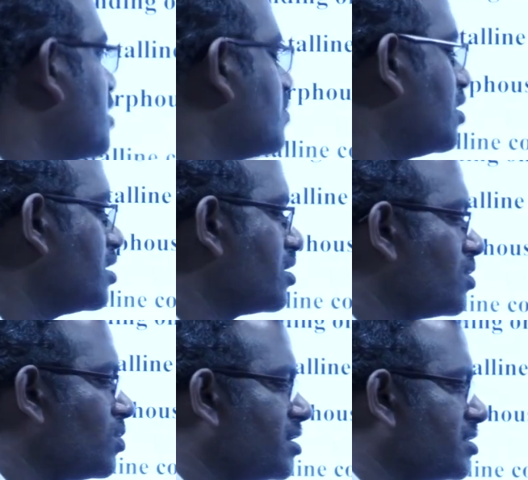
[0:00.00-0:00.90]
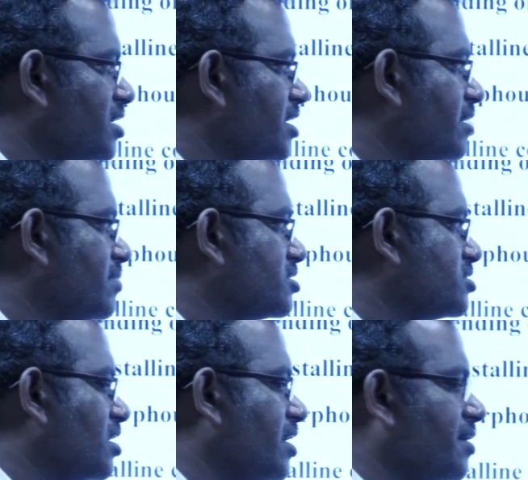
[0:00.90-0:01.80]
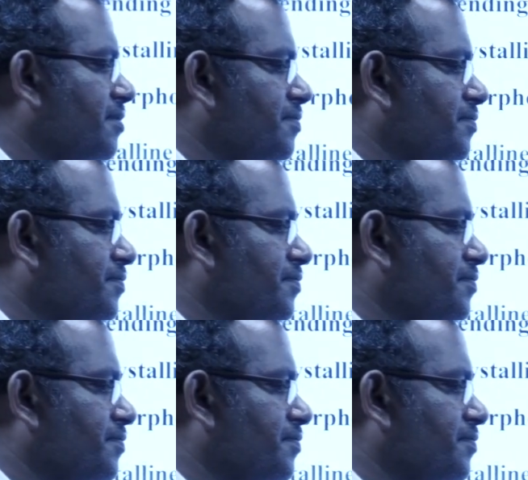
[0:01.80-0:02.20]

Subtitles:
or molecule in three-dimensional array.